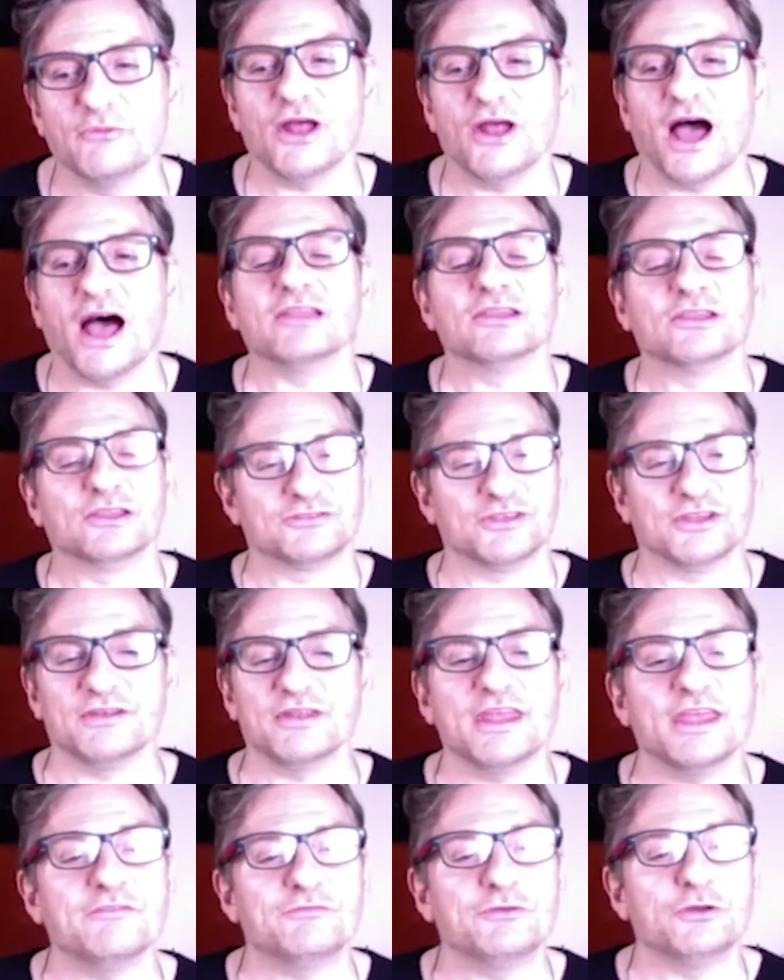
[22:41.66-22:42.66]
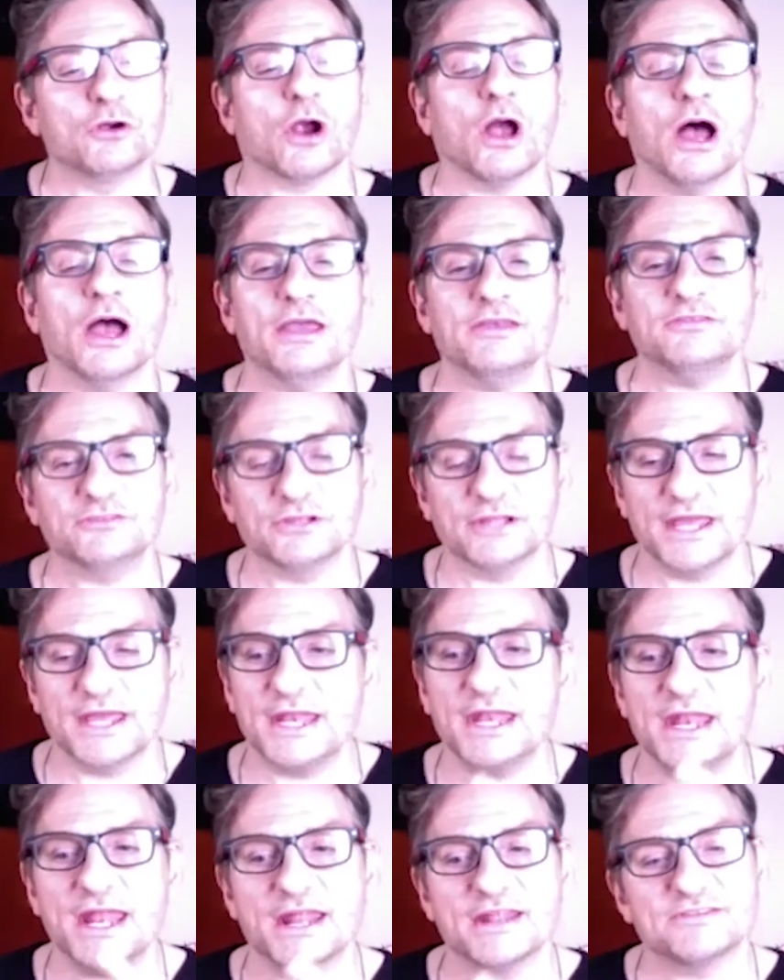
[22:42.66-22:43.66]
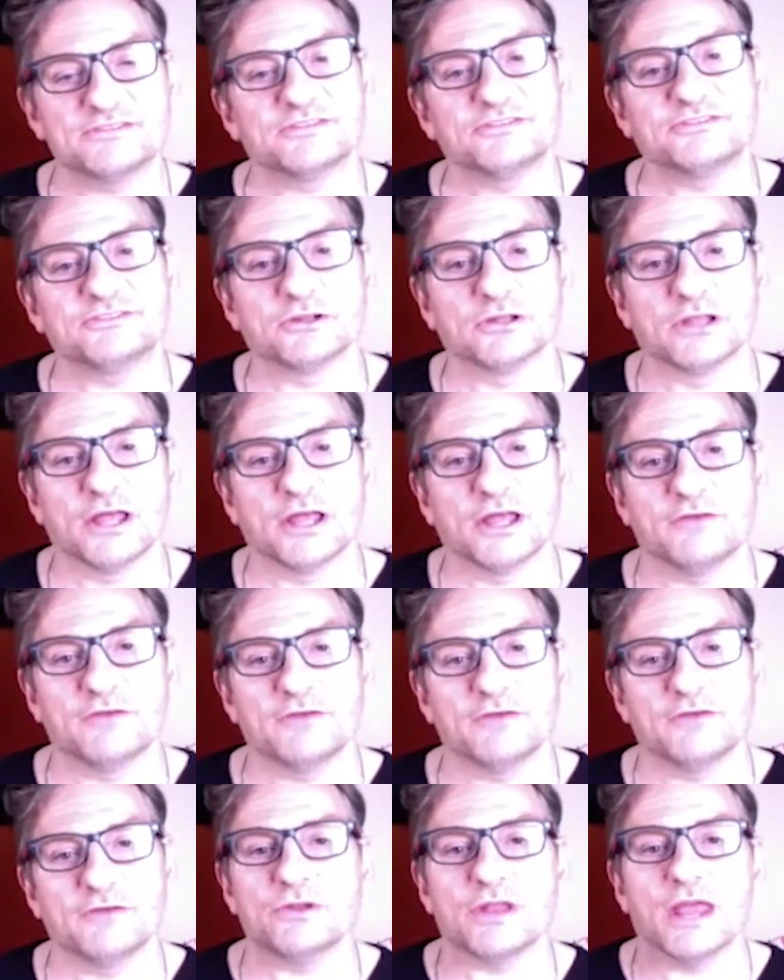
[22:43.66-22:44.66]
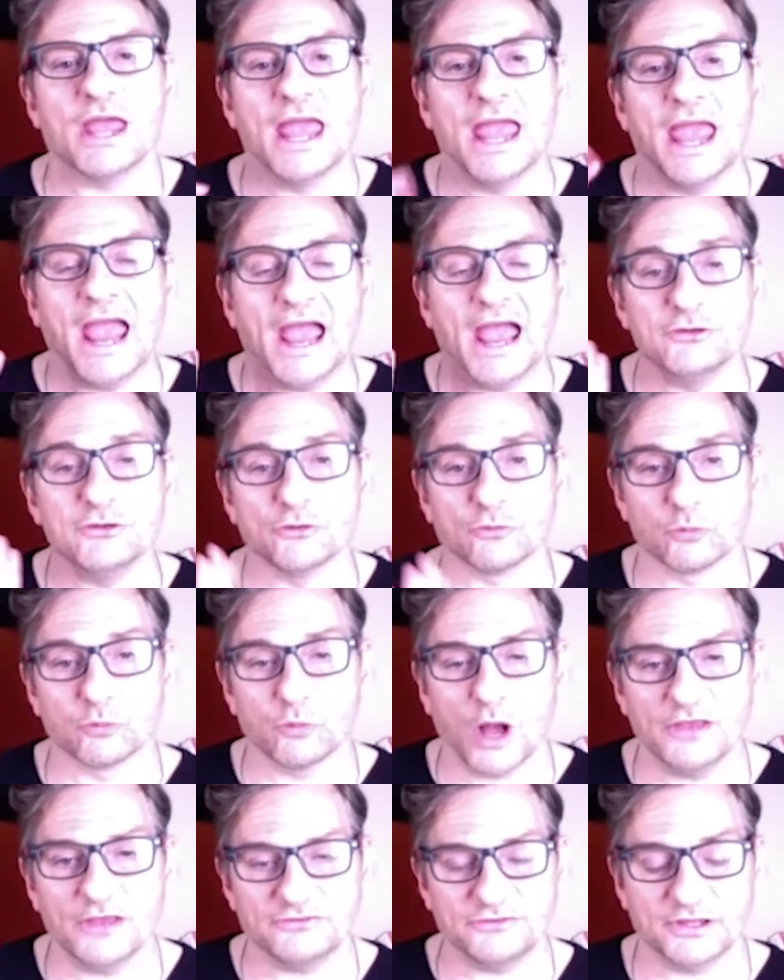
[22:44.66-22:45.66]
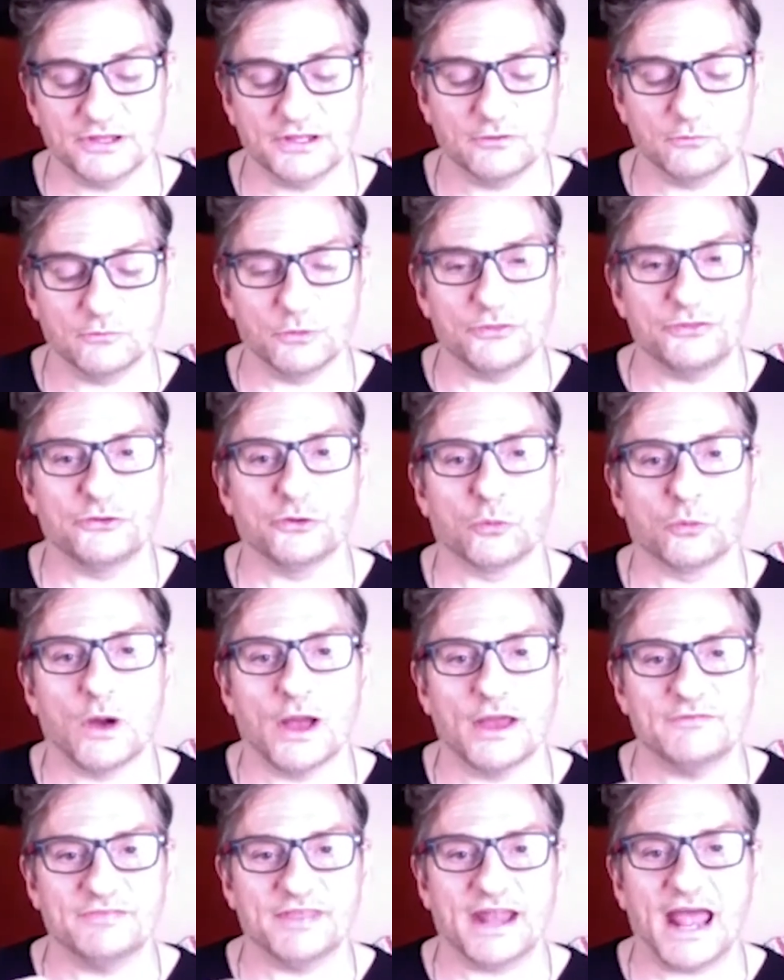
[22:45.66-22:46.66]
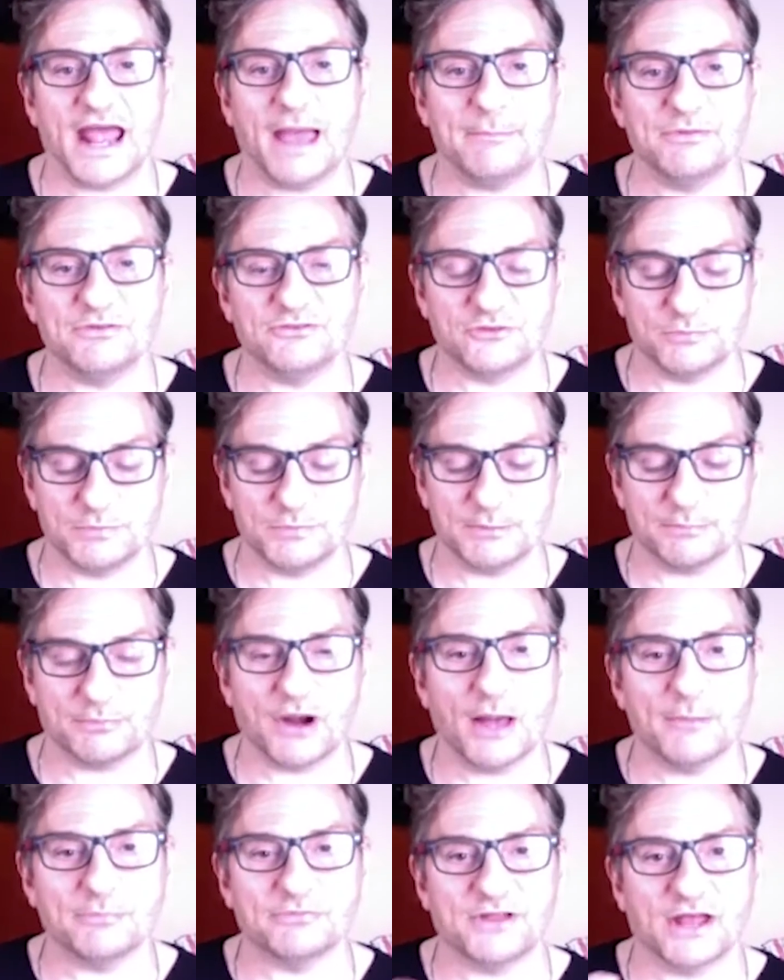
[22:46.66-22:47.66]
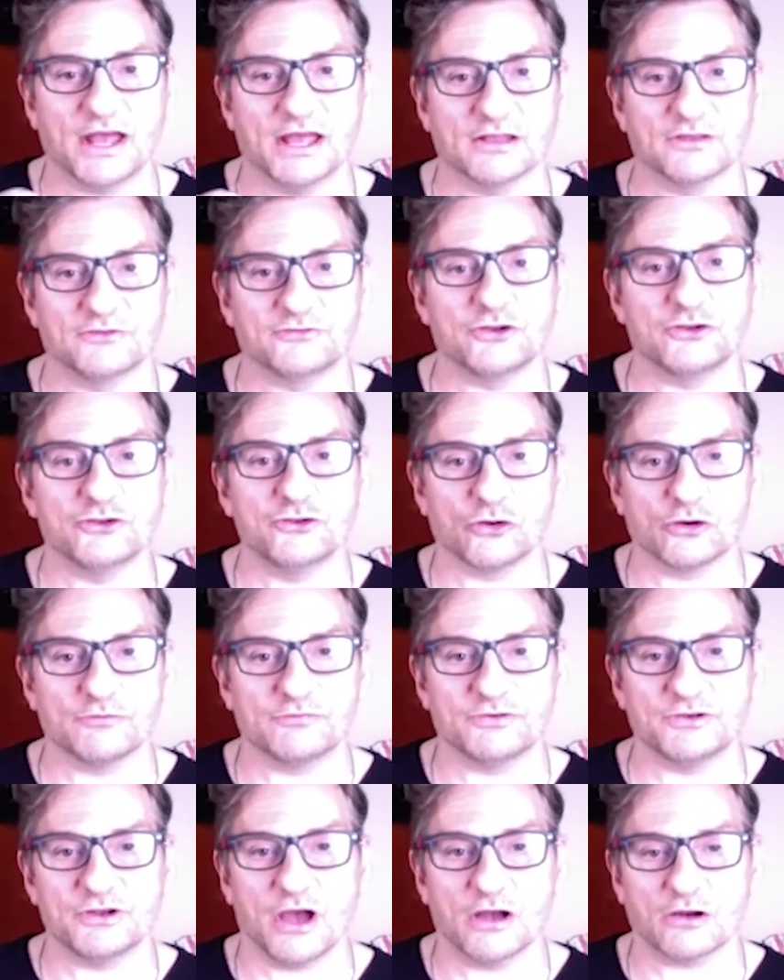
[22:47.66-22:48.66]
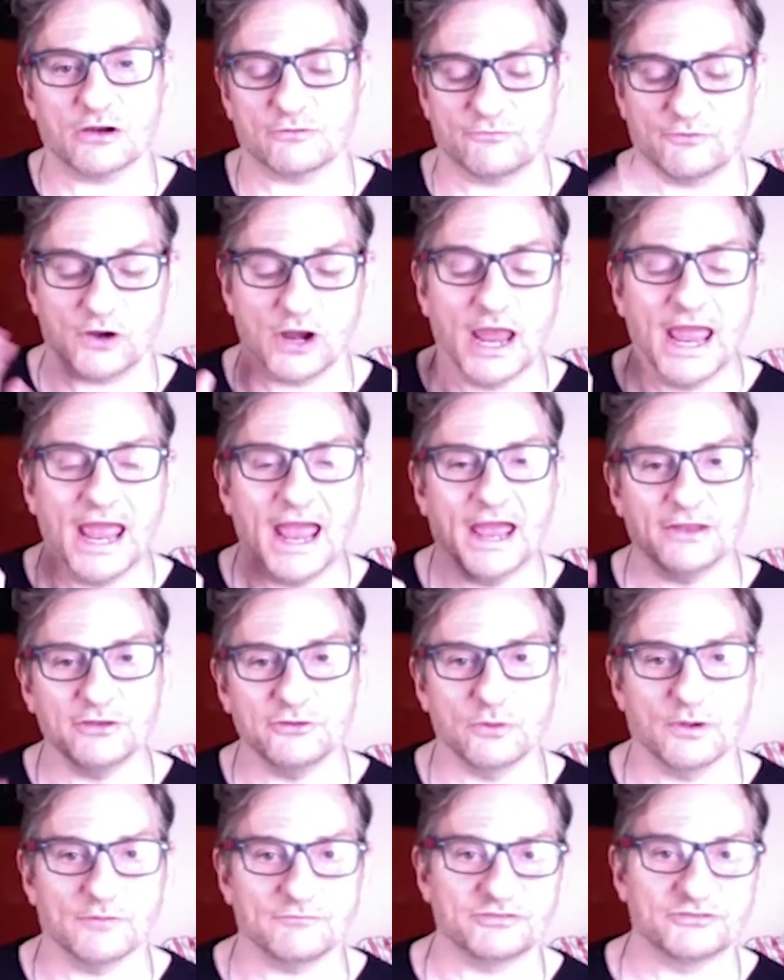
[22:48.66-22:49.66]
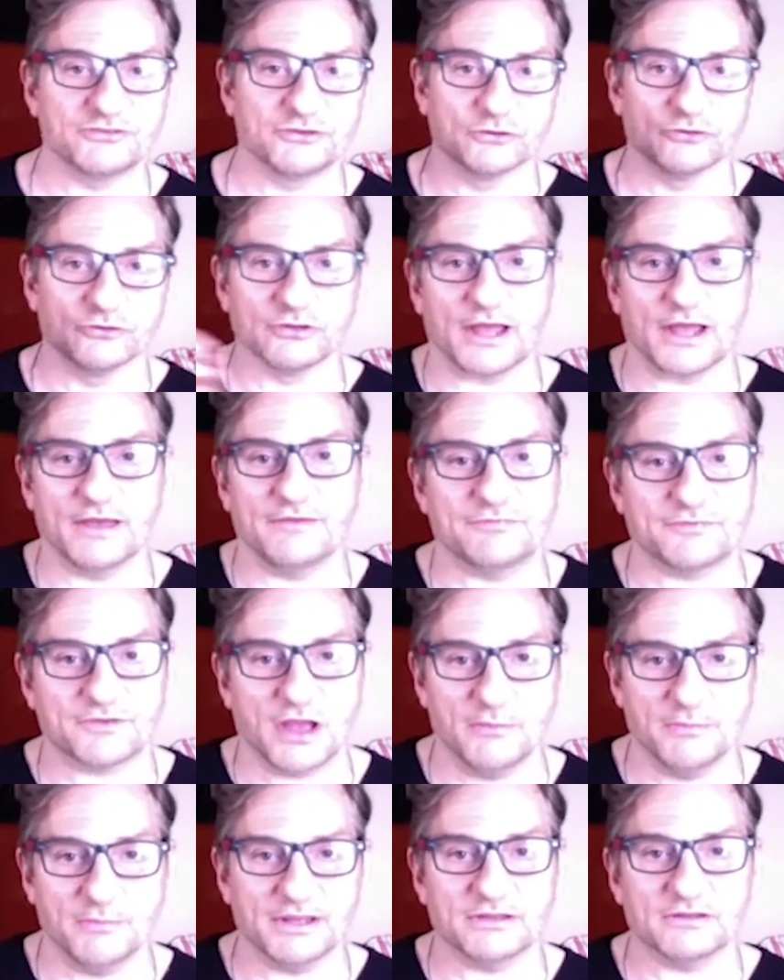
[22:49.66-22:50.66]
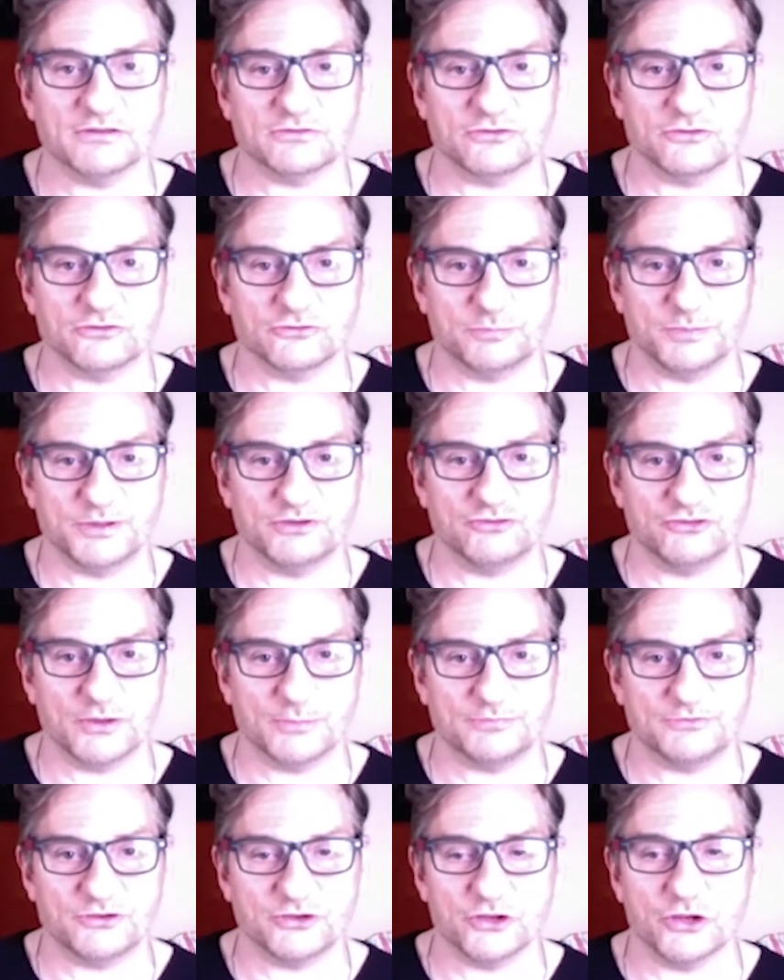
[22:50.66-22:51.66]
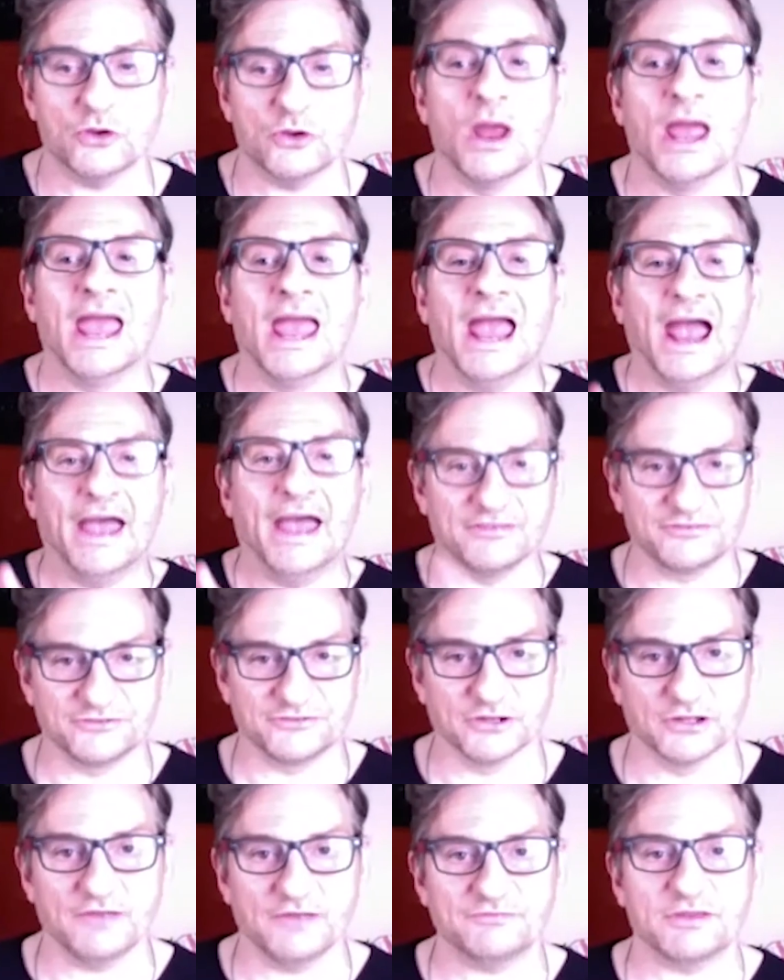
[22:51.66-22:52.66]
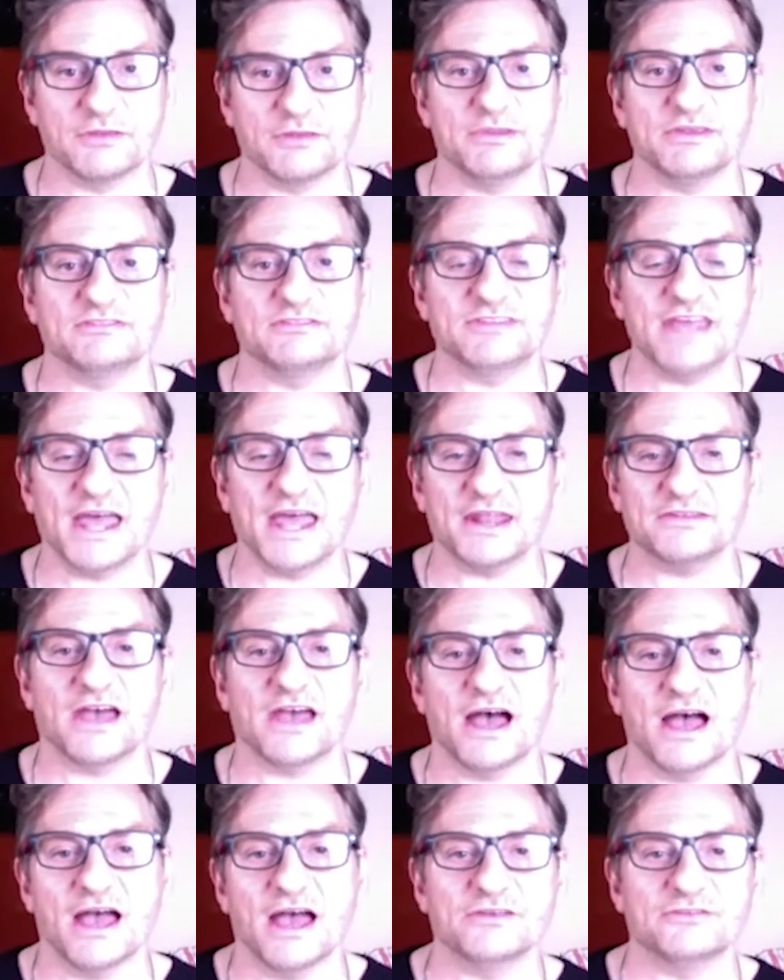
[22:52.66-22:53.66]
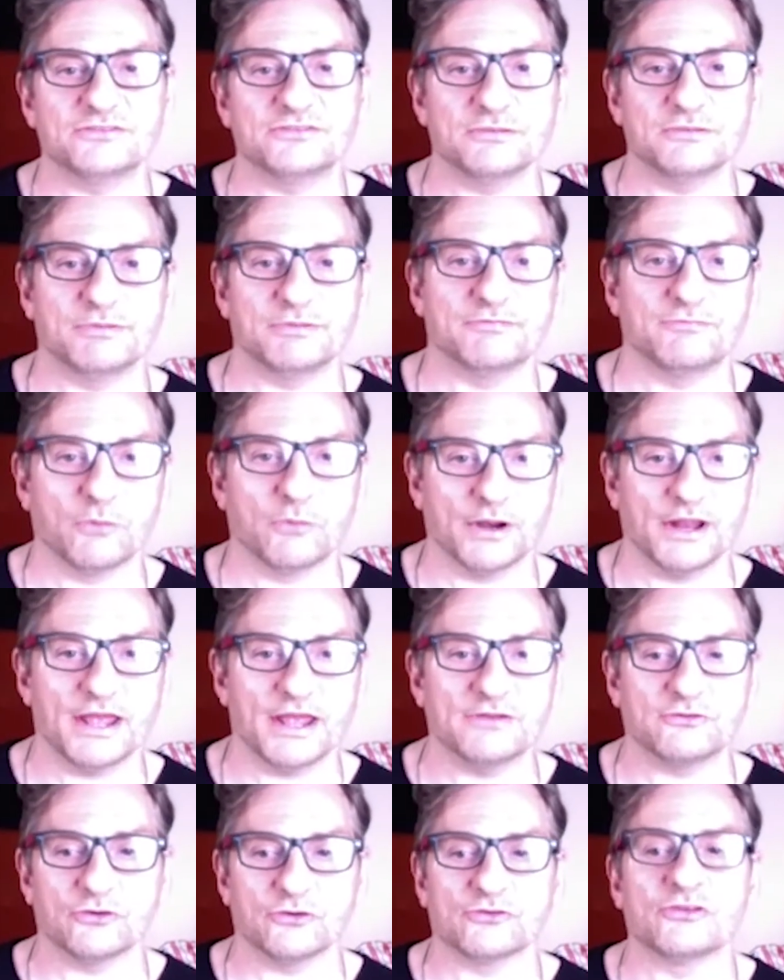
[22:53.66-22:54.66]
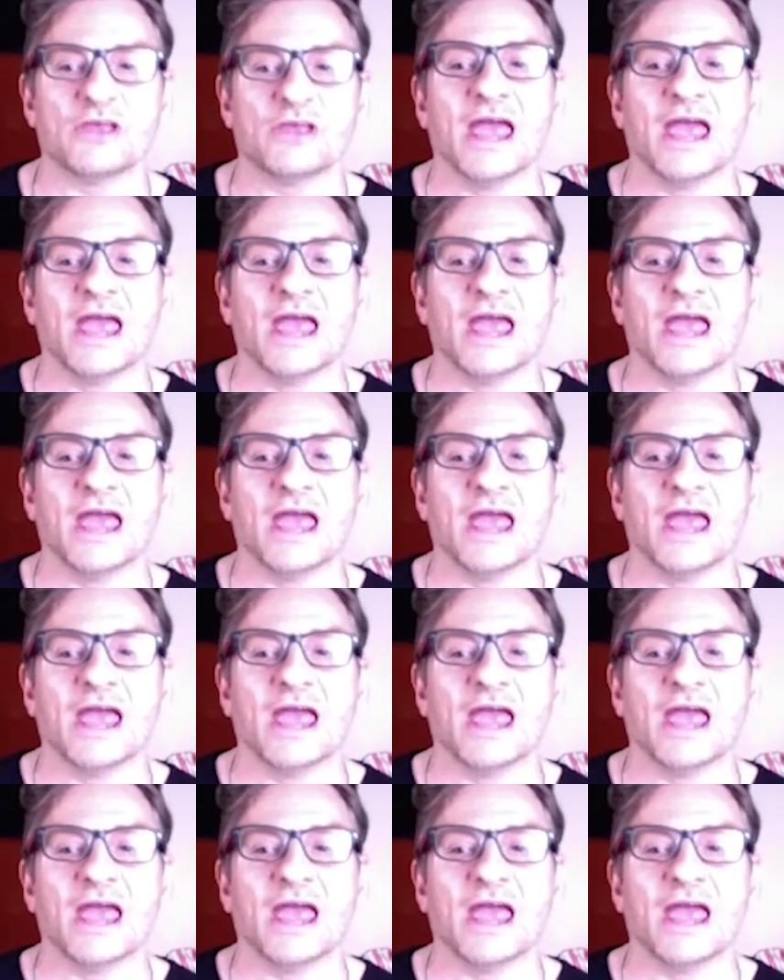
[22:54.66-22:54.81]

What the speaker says: listen, if you're isolated and it's a still life shoot, and you're isolated with your wife that happens to be a prop stylist, and you're a photographer, and you have still life coming to be shipped to you, and the still life can be sanitized and before it enters,